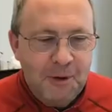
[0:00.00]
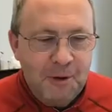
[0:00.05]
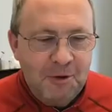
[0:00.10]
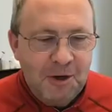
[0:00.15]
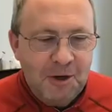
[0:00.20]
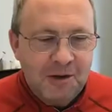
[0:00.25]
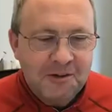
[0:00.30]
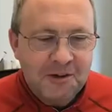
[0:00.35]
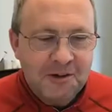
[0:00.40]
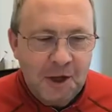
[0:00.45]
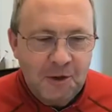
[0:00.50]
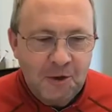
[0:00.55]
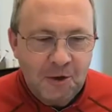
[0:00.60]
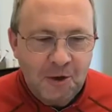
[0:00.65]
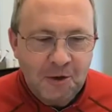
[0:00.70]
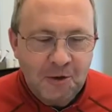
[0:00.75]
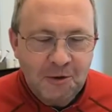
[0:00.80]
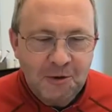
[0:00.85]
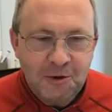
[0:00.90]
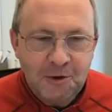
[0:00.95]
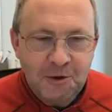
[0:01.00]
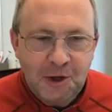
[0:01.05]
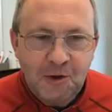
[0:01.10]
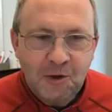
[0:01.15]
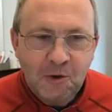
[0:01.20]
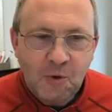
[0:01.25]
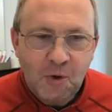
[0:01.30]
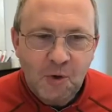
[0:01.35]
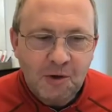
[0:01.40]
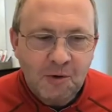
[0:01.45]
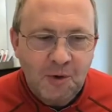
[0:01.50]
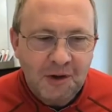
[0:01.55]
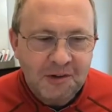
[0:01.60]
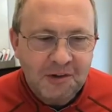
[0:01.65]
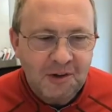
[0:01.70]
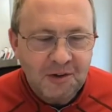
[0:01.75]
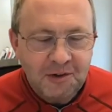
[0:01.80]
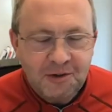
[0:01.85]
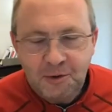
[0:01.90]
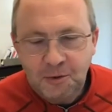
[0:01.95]
maybe just another another quick
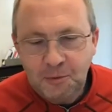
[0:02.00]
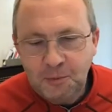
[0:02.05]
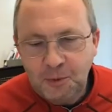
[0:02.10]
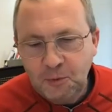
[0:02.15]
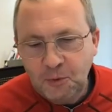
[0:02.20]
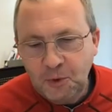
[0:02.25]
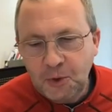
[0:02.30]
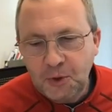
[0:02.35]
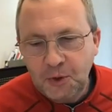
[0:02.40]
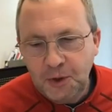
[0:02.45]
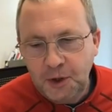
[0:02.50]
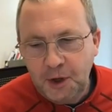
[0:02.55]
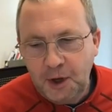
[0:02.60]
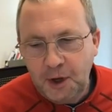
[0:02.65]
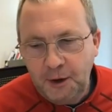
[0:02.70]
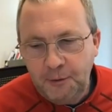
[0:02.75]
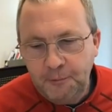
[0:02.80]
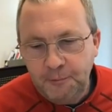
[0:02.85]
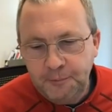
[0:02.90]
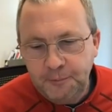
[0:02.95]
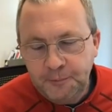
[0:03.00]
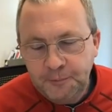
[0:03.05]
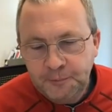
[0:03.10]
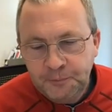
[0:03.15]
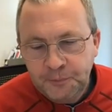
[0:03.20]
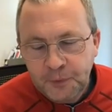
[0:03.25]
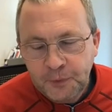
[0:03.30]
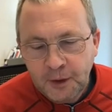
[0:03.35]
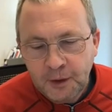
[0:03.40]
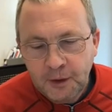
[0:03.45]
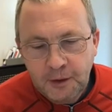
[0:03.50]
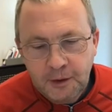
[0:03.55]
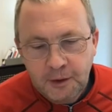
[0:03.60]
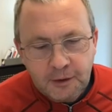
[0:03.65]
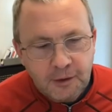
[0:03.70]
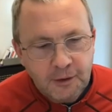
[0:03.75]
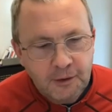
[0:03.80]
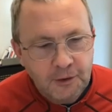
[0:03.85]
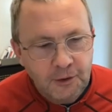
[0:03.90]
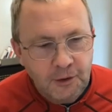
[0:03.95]
question too, but with the um,
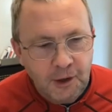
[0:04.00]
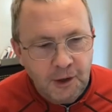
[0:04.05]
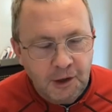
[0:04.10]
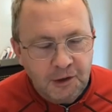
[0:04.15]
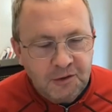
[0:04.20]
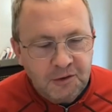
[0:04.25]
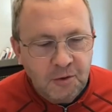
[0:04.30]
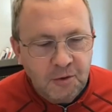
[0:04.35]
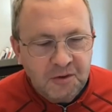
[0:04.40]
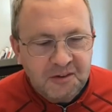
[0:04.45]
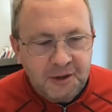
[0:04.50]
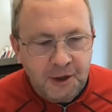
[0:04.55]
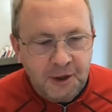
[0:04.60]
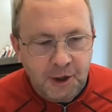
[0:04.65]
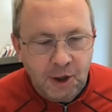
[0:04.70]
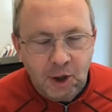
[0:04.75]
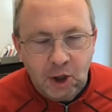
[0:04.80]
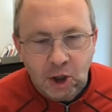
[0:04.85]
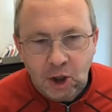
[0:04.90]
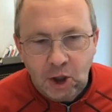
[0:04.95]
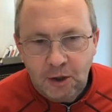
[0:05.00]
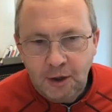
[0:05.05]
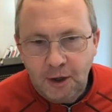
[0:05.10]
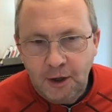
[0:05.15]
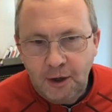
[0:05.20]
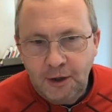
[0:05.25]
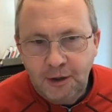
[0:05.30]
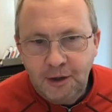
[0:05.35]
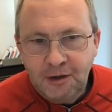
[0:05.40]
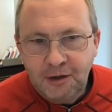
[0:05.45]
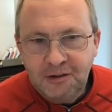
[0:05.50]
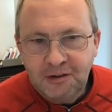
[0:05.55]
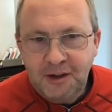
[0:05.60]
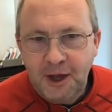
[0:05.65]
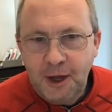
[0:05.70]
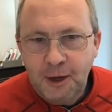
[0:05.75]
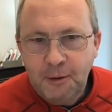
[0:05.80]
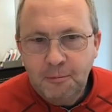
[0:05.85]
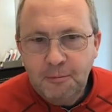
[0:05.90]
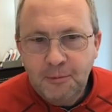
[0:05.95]
the uh, two-stage uh,
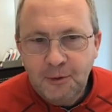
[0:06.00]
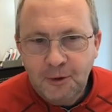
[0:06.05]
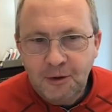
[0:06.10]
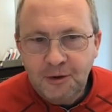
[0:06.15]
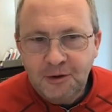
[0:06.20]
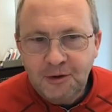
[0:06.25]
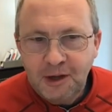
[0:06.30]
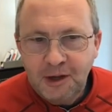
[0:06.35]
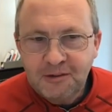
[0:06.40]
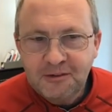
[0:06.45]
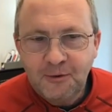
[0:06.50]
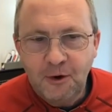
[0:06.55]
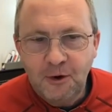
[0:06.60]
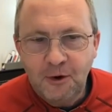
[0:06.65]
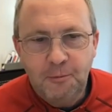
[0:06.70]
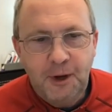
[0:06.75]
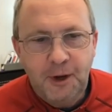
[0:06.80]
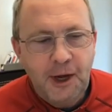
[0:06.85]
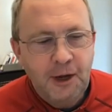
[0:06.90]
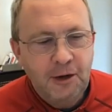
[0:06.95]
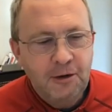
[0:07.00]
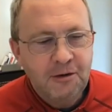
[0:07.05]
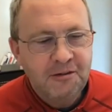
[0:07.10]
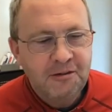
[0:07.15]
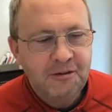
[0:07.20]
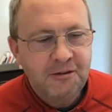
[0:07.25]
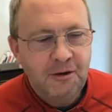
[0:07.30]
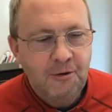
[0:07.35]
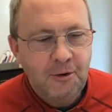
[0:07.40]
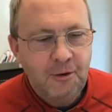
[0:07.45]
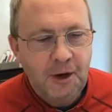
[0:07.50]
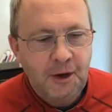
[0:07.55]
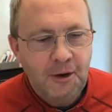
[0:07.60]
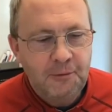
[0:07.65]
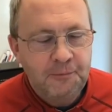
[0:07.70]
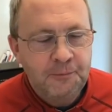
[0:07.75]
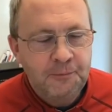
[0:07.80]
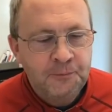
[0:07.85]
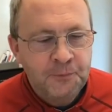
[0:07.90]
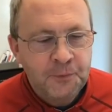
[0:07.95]
exam or test format, so
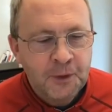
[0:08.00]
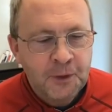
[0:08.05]
um,